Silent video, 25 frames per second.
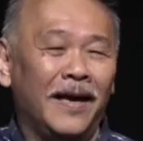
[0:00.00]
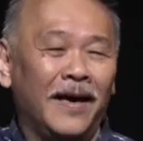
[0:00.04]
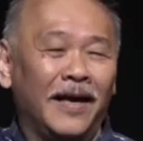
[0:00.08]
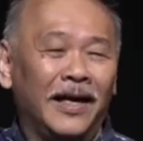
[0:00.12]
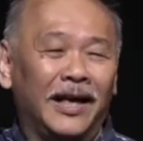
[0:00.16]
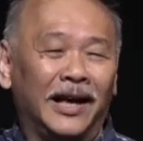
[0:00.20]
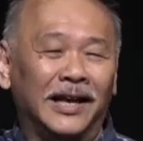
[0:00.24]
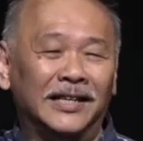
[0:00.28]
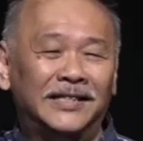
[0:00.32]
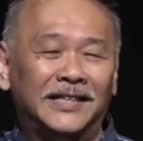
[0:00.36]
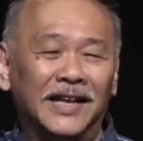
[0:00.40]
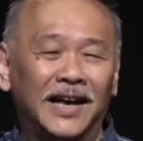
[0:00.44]

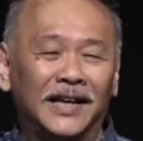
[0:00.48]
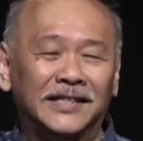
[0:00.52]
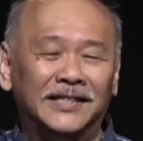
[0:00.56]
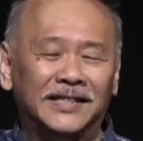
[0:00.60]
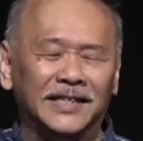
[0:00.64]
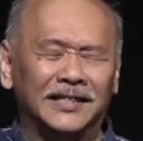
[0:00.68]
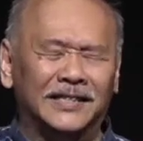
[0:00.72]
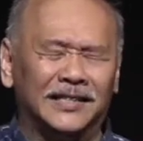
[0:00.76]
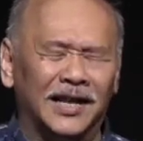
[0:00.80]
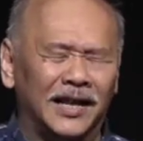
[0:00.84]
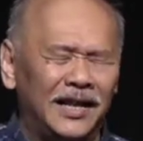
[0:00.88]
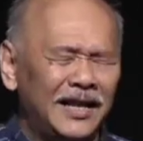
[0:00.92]
He says
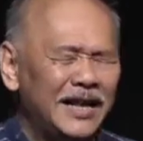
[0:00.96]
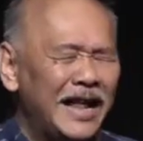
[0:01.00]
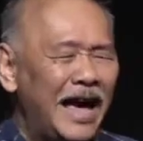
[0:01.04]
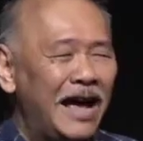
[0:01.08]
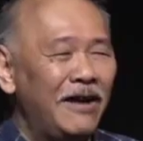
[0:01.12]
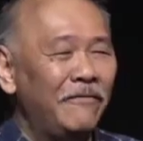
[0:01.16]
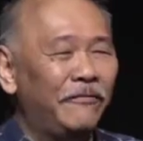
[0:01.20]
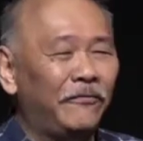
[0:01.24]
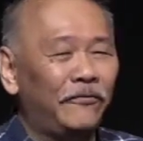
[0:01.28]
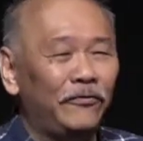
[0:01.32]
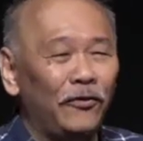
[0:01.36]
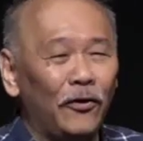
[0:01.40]
it's a
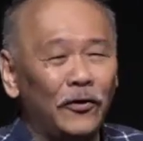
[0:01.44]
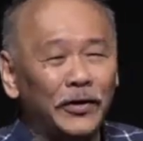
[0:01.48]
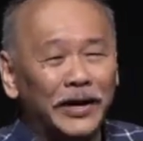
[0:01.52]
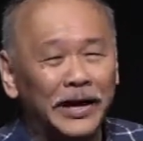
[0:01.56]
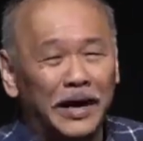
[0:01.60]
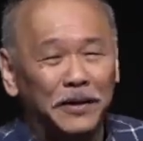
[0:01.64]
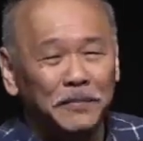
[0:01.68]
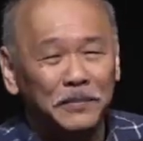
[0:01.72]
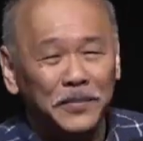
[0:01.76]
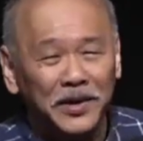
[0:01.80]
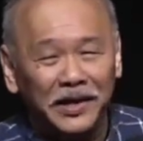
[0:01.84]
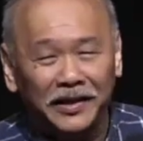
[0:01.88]
land flowing
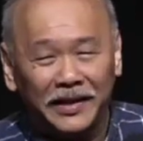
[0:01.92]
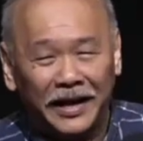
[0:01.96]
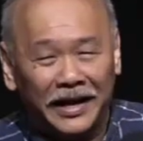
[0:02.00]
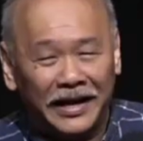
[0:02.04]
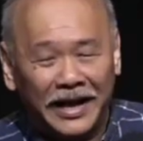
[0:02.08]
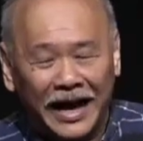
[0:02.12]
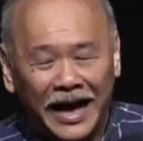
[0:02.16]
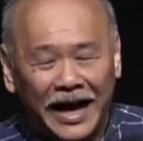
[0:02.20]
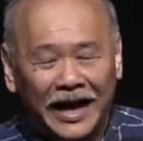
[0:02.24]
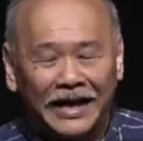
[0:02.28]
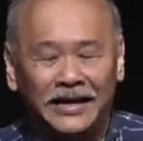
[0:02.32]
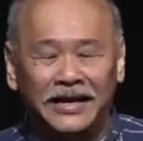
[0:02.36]
with milk and
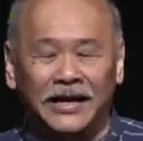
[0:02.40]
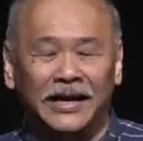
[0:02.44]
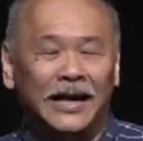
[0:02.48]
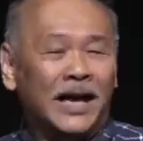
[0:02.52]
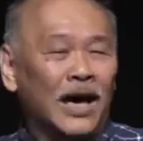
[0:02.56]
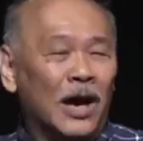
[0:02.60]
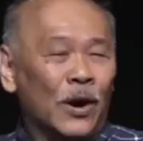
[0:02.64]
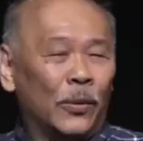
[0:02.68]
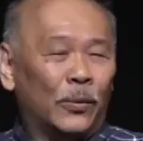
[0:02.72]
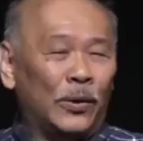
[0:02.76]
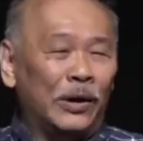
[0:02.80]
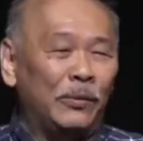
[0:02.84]
honey.
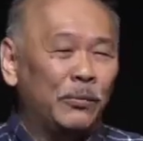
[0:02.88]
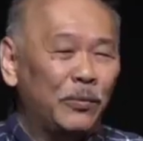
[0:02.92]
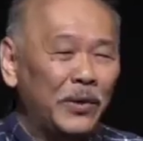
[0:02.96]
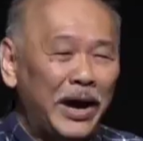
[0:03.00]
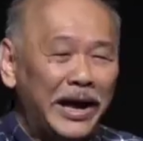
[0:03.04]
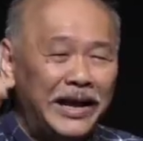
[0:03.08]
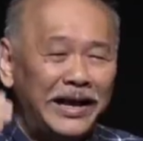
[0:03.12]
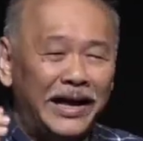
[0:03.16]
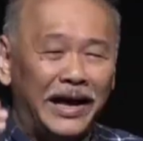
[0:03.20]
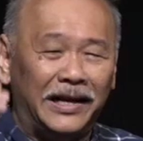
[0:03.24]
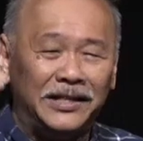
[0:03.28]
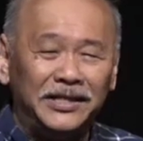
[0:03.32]
We
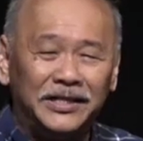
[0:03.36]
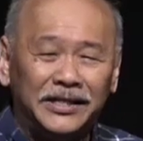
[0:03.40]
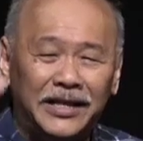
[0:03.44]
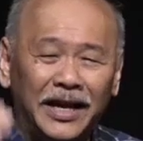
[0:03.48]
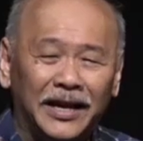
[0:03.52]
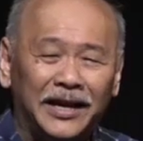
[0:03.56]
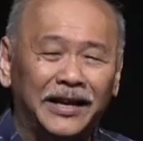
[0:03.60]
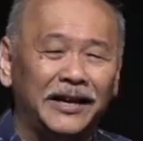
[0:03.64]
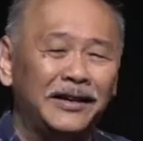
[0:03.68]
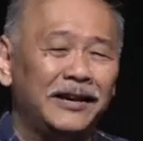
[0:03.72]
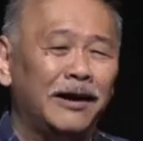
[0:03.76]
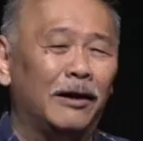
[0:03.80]
went and
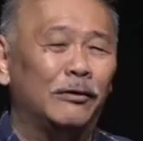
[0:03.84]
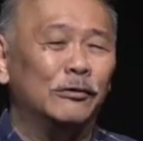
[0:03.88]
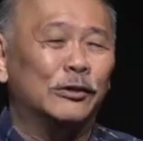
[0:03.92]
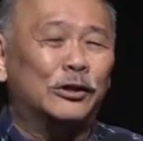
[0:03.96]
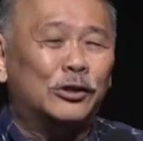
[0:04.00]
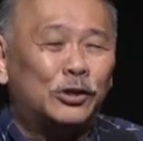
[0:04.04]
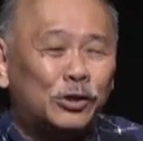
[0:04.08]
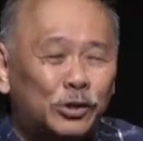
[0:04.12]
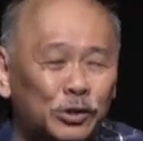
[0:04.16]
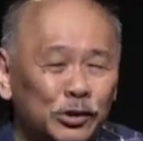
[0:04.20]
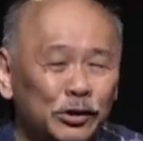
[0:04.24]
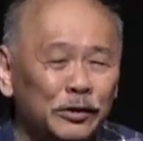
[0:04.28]
checked it out.
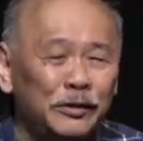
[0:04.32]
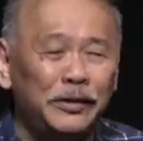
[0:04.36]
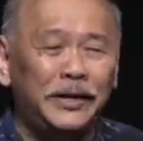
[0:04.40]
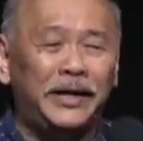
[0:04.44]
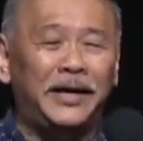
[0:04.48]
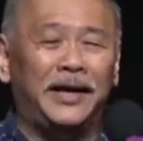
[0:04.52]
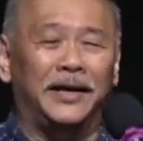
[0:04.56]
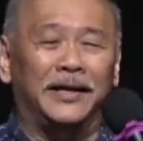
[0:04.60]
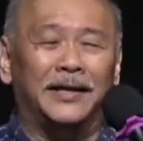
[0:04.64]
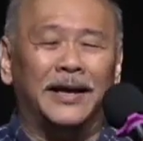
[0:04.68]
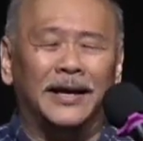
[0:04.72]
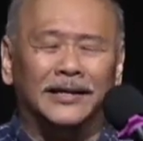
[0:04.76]

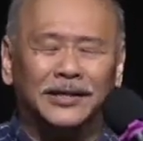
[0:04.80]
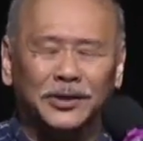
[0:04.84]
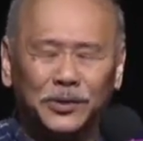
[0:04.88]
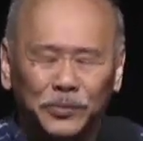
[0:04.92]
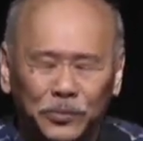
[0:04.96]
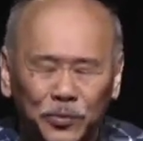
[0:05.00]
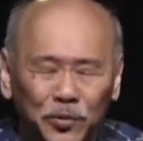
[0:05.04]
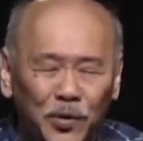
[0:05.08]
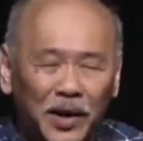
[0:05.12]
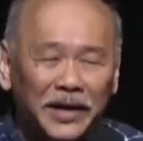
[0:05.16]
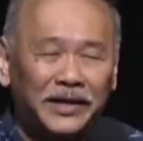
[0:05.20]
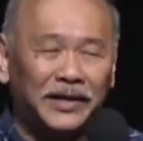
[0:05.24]
Truly, that's
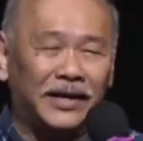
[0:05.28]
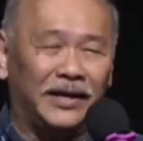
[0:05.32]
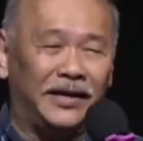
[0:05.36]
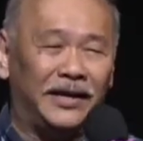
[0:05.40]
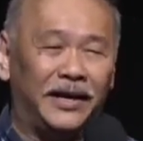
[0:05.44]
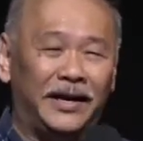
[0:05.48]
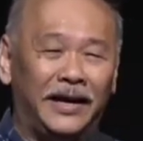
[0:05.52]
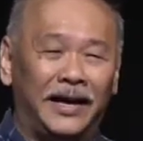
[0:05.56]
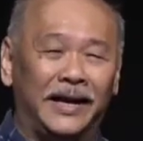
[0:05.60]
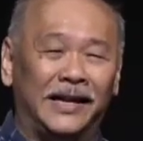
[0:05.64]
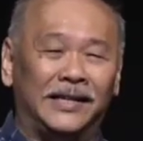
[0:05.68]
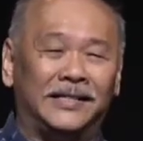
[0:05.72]
what it
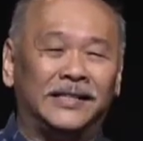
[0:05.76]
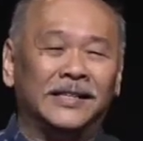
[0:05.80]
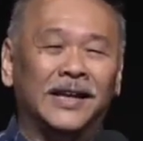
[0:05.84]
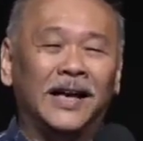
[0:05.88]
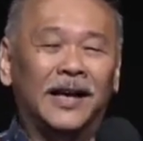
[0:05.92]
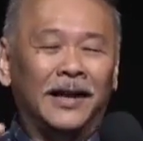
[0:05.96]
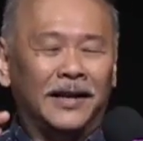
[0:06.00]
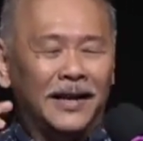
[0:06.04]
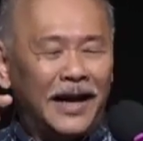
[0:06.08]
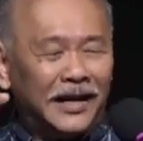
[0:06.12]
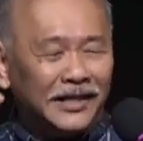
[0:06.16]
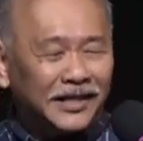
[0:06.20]
is.
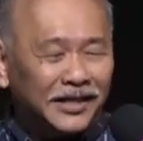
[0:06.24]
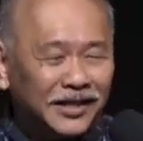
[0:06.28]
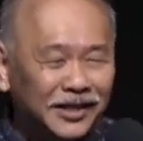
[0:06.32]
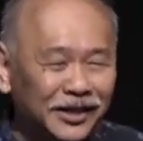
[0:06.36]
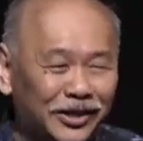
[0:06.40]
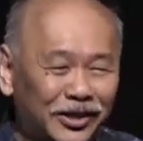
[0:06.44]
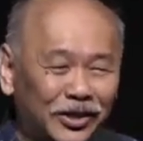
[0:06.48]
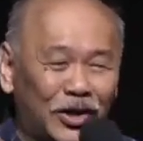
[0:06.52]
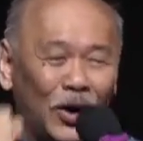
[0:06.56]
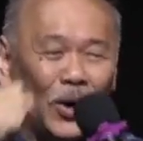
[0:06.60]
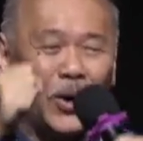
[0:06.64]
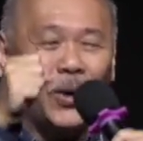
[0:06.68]
Let's
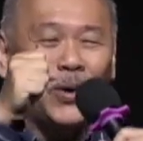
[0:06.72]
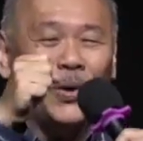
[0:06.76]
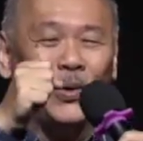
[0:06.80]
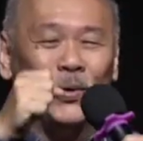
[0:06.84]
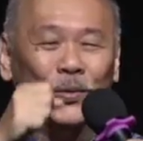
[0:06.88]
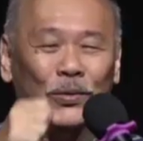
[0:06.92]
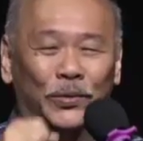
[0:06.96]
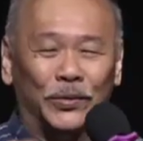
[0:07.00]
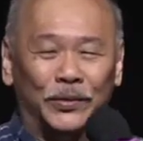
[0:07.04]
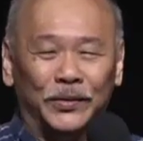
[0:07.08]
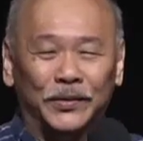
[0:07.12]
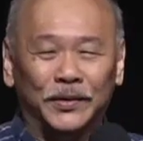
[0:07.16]

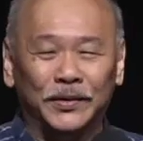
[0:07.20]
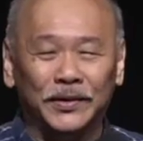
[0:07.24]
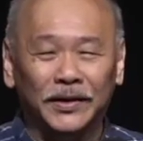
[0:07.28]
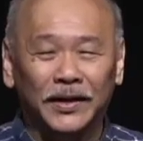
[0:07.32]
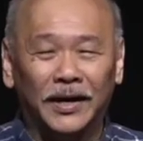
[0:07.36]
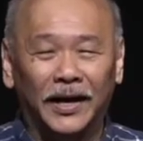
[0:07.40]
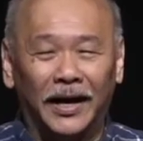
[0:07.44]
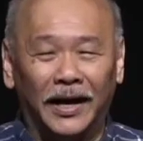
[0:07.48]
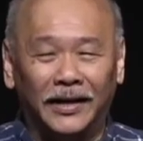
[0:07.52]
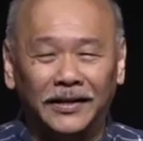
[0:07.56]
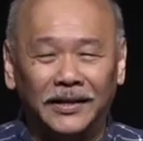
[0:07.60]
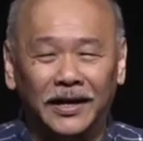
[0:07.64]
go.
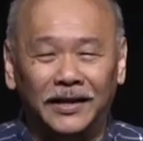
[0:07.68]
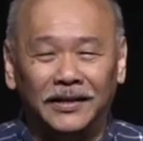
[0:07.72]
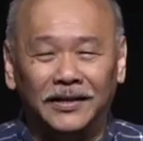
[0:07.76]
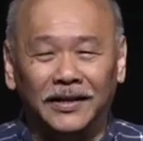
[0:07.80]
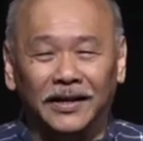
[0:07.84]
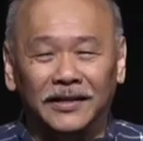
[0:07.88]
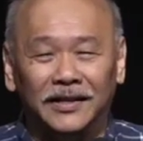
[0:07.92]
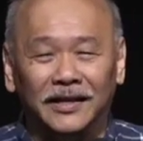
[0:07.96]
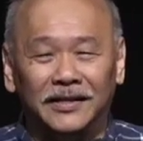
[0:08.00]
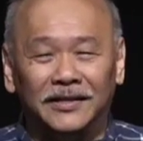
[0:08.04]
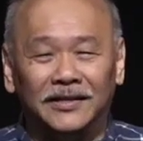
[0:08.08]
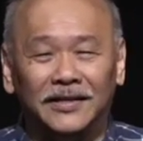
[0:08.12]
And then the
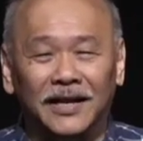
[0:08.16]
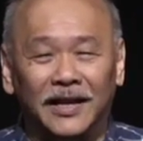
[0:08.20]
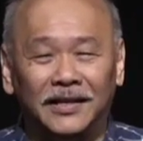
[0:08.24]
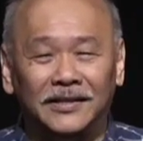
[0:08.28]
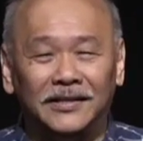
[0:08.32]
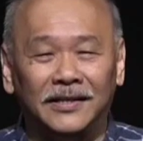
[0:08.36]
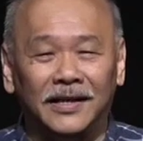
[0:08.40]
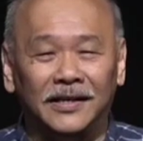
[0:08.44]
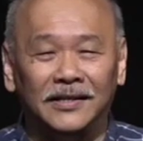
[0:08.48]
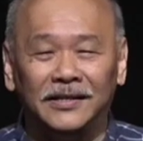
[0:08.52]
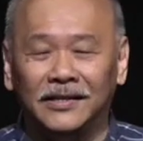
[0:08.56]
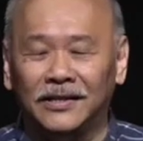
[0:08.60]
other 10
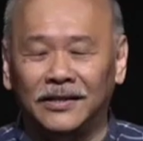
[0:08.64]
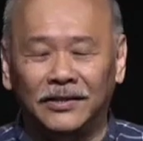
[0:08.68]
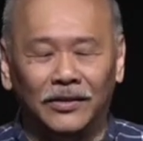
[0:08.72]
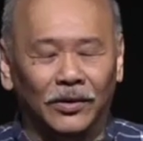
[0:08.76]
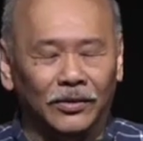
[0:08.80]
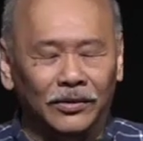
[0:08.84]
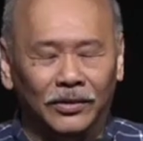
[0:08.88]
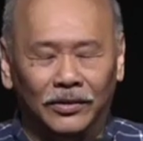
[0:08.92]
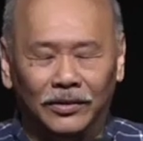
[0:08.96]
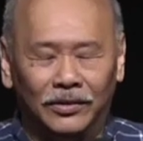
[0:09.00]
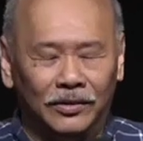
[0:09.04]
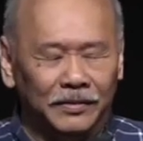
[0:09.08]
says, no,
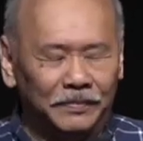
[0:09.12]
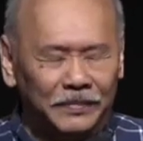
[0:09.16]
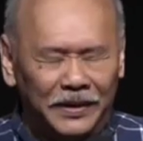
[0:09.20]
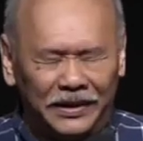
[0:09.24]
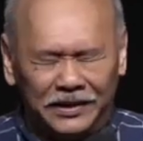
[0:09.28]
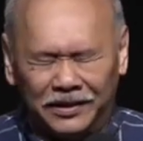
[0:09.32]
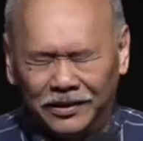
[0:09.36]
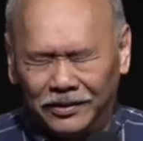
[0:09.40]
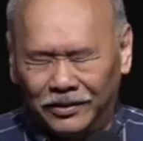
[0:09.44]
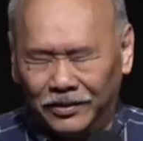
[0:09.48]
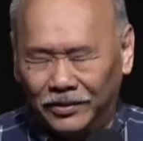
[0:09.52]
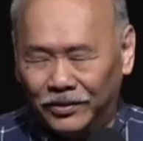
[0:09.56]

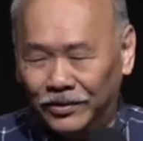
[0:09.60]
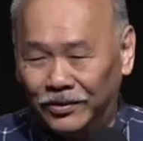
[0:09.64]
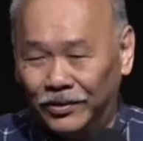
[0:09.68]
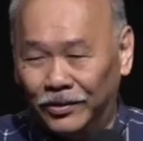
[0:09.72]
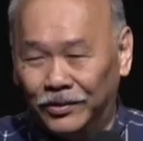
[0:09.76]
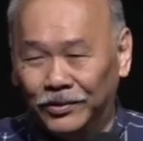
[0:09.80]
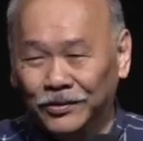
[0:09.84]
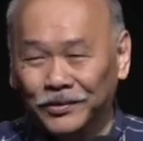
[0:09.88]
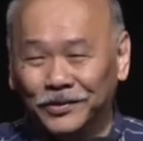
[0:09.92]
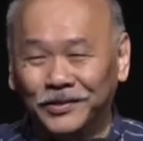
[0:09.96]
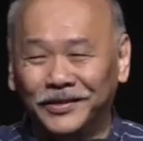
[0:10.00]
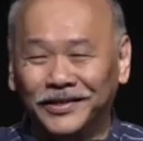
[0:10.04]
better don't
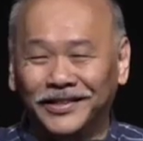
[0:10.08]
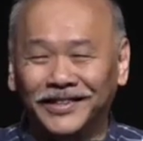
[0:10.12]
go.